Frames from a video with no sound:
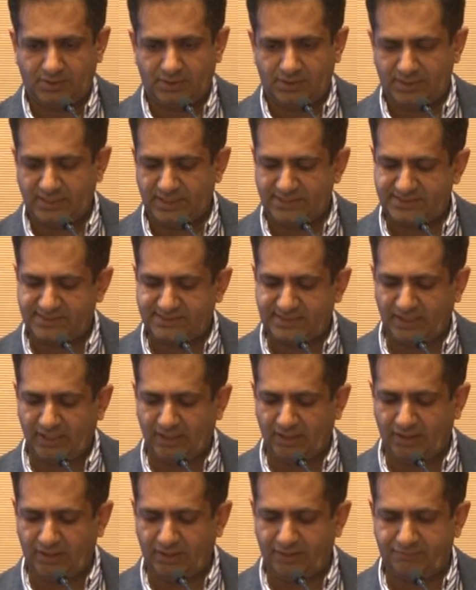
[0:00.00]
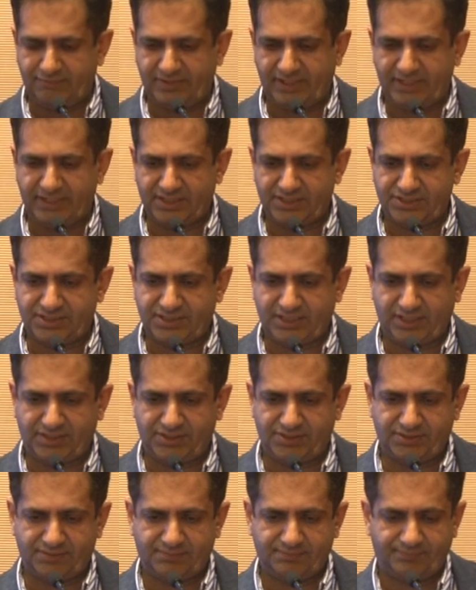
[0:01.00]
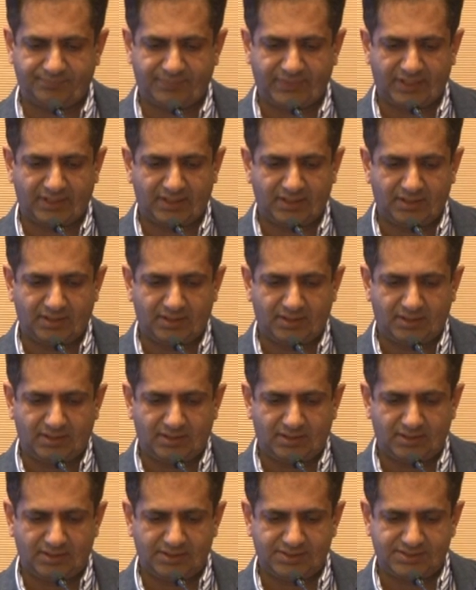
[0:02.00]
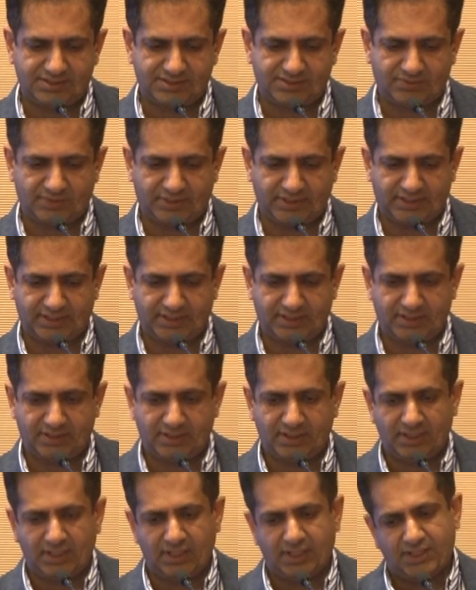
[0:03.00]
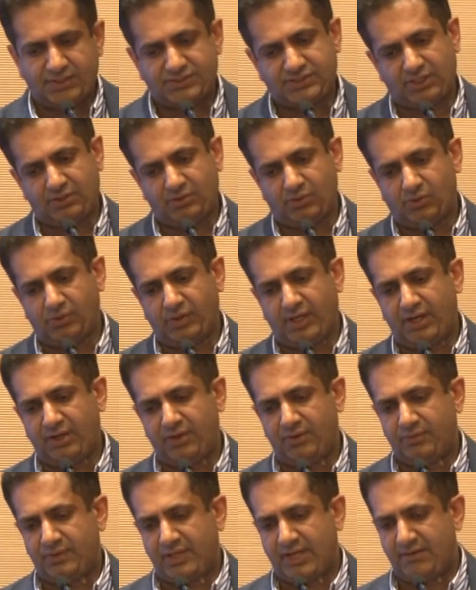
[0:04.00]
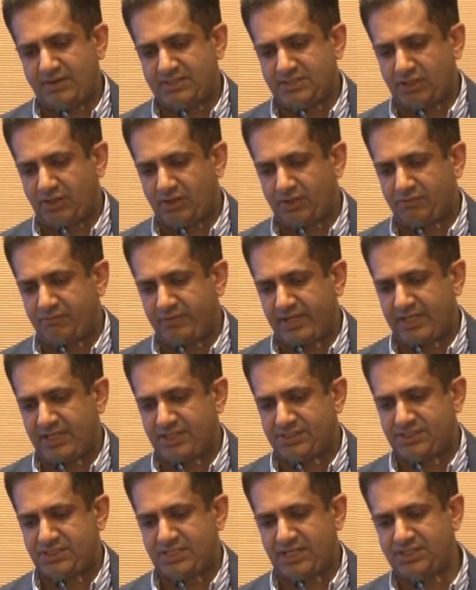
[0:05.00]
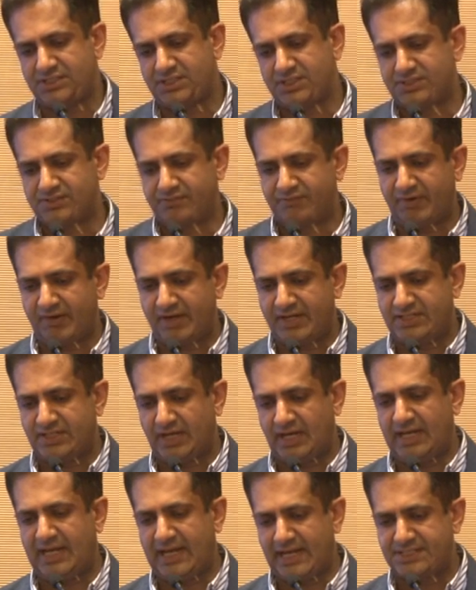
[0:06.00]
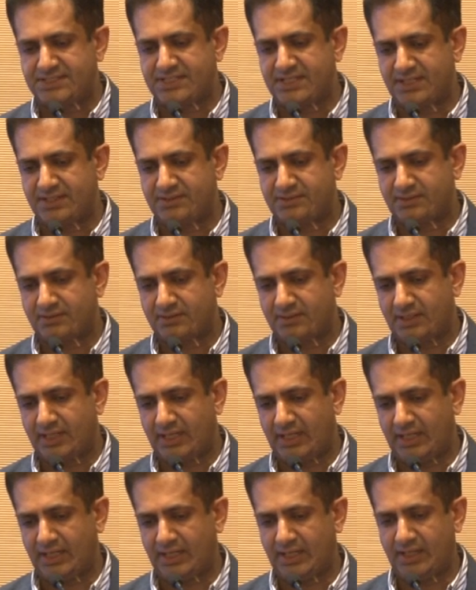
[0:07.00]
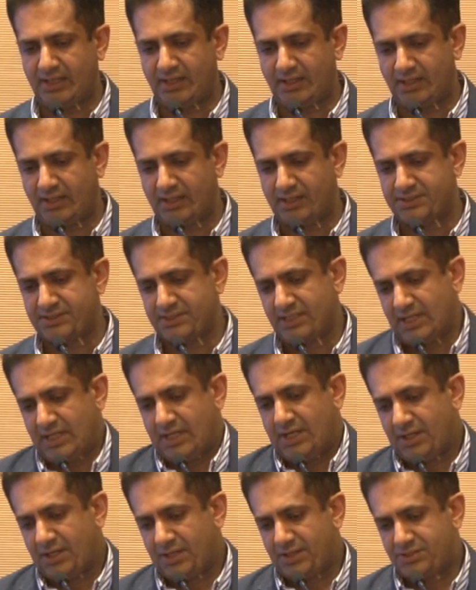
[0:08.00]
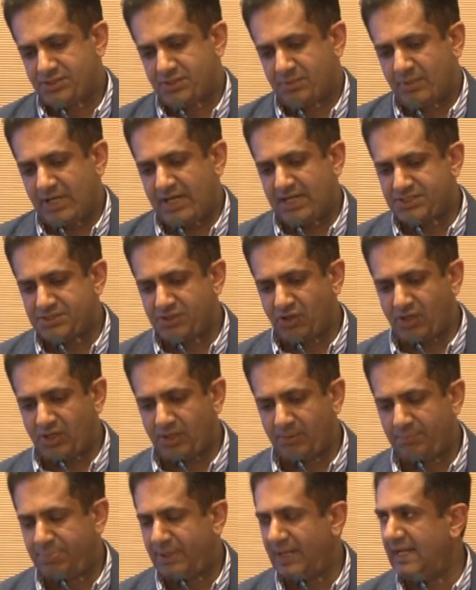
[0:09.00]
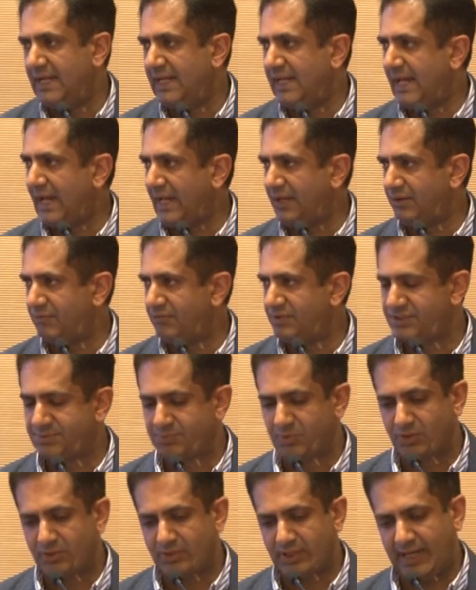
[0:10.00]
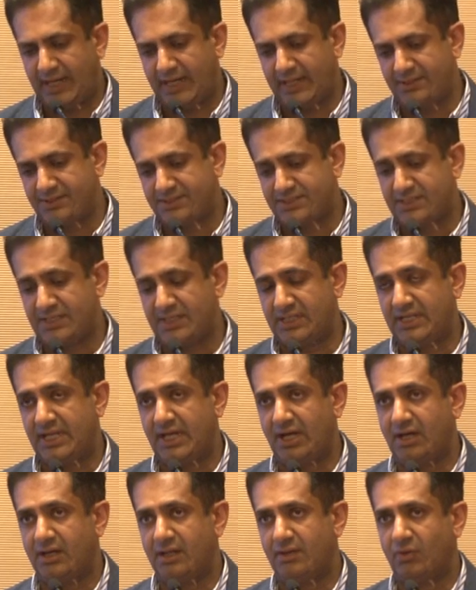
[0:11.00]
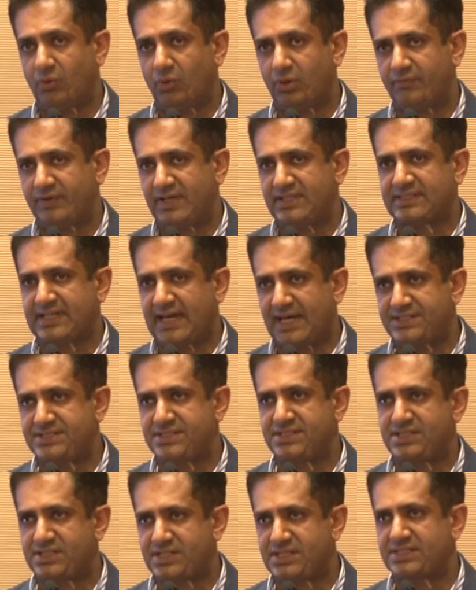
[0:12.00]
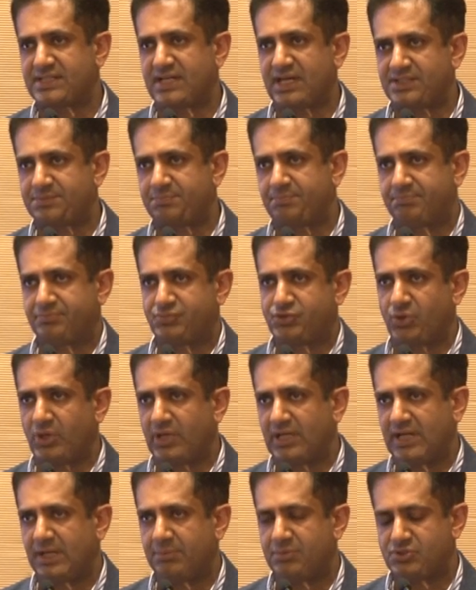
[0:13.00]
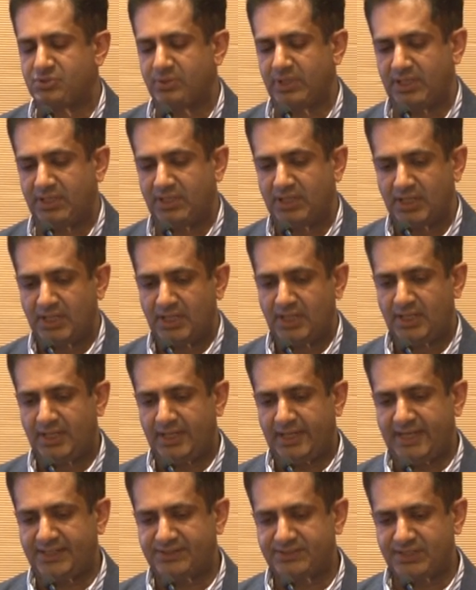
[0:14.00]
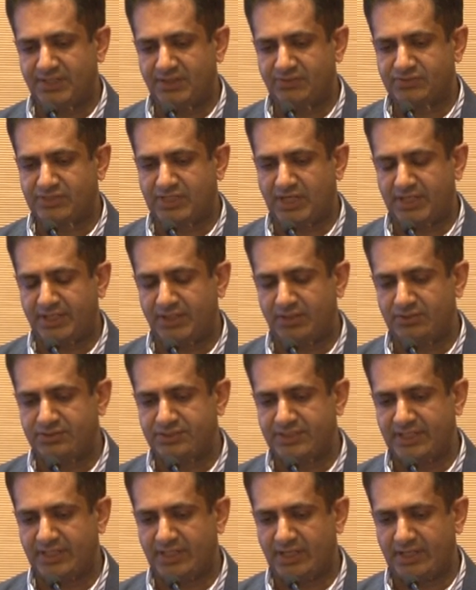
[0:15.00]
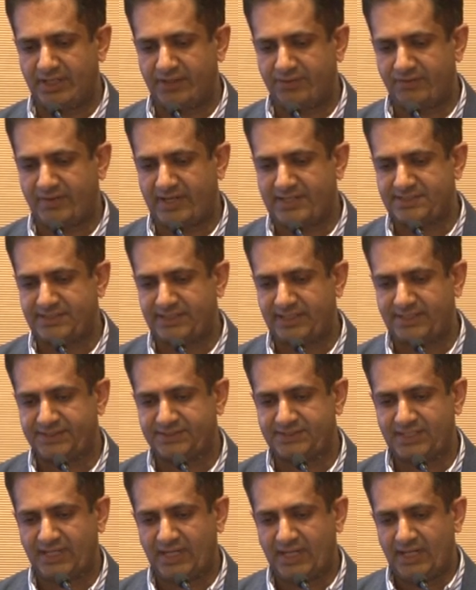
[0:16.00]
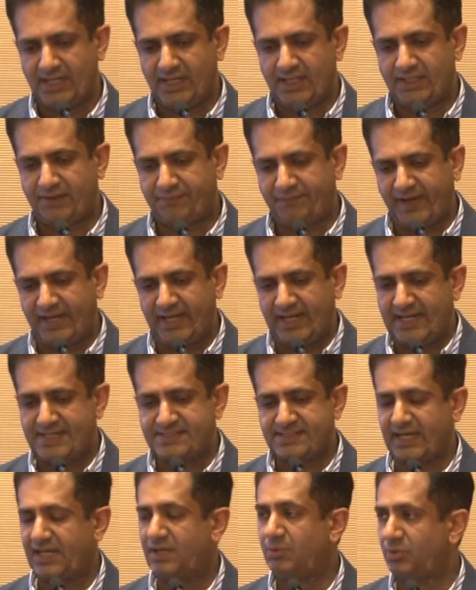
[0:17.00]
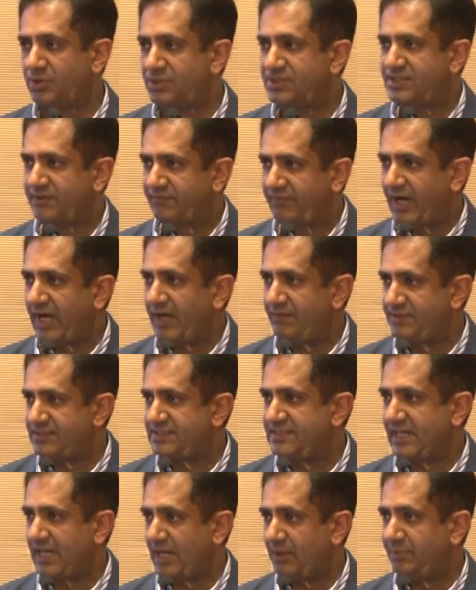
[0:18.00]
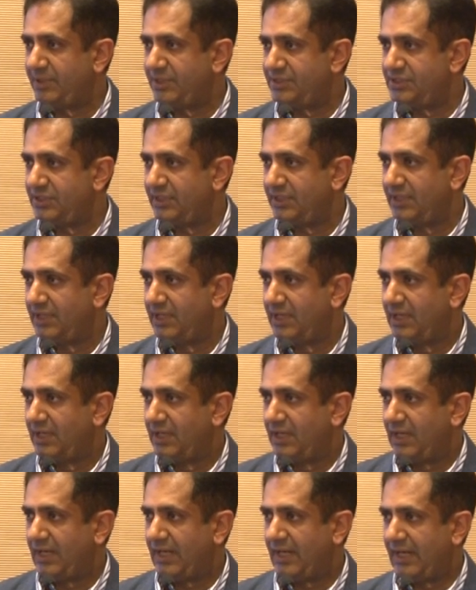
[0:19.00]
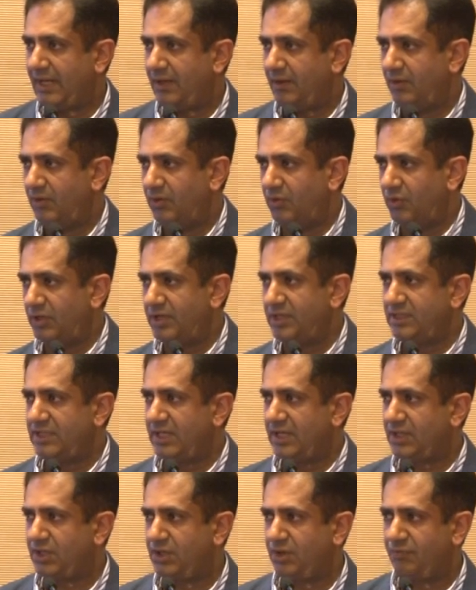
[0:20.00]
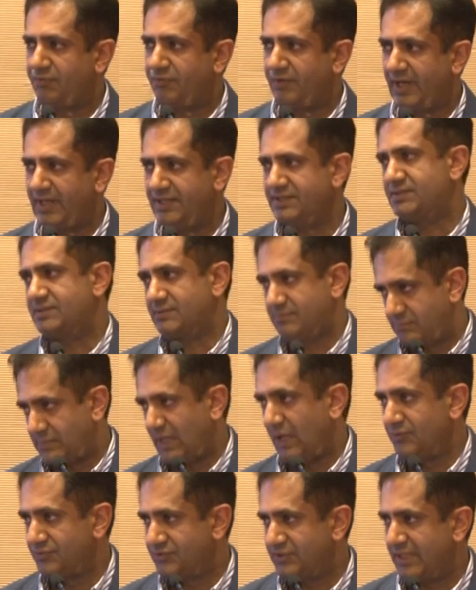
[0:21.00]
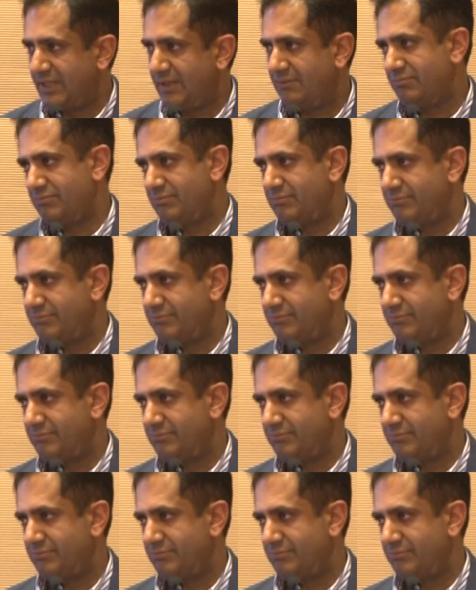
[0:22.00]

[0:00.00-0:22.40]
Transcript: there's still a lot of regurgitation. This is quite a... So although there is a lot of regurgitation, it's a very dilated heart. To me, it's not completely aneurysmal, and certainly all of these cases are discussed jointly between ourselves, cardiology and cardiothoracics. The feeling is that he wouldn't survive a CABG. Not in the acute phase, that was their